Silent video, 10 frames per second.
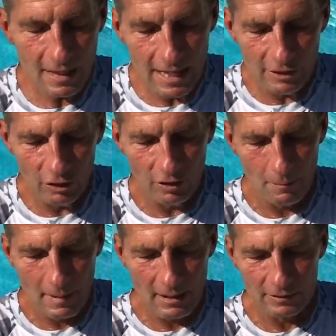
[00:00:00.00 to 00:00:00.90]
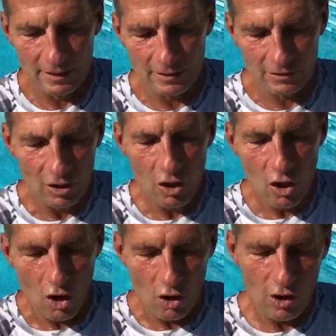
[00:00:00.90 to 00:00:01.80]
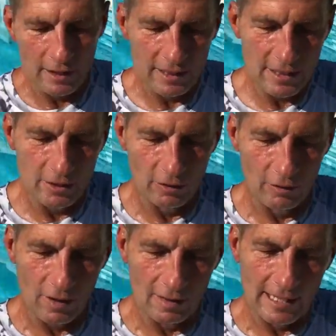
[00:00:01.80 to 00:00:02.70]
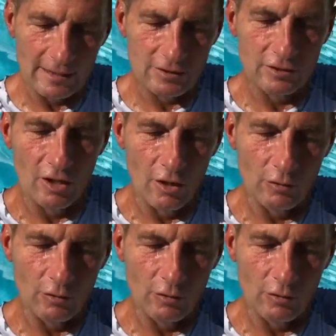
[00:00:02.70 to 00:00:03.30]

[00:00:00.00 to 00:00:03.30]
and you're gonna mount this on here like so,